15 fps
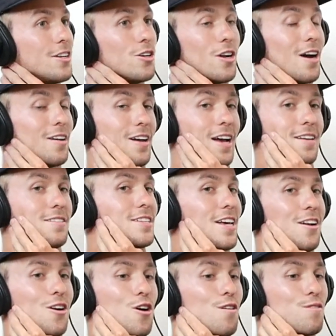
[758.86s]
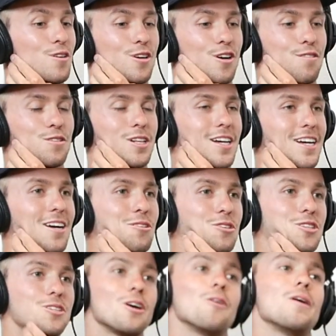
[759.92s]
Dude, I, I, said over and over, like, I was
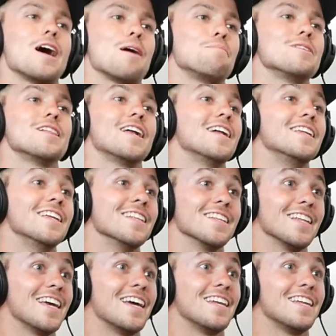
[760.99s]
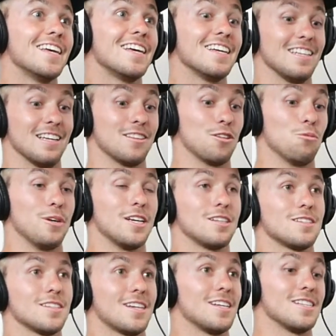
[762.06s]
so happy that I didn't land it. Like, the weeks,
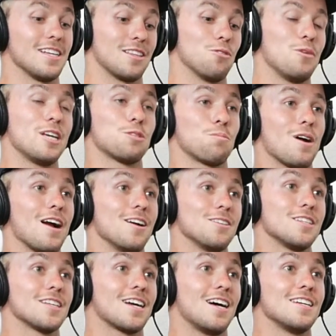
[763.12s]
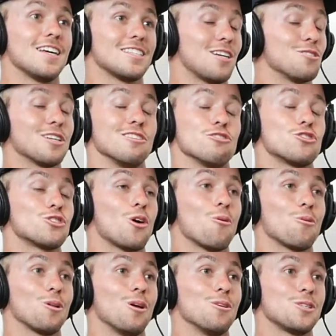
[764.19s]
because, like, the weeks prior to the contest, I was getting so
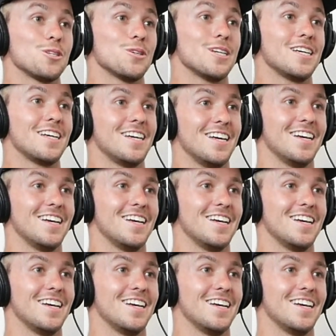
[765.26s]
close to it.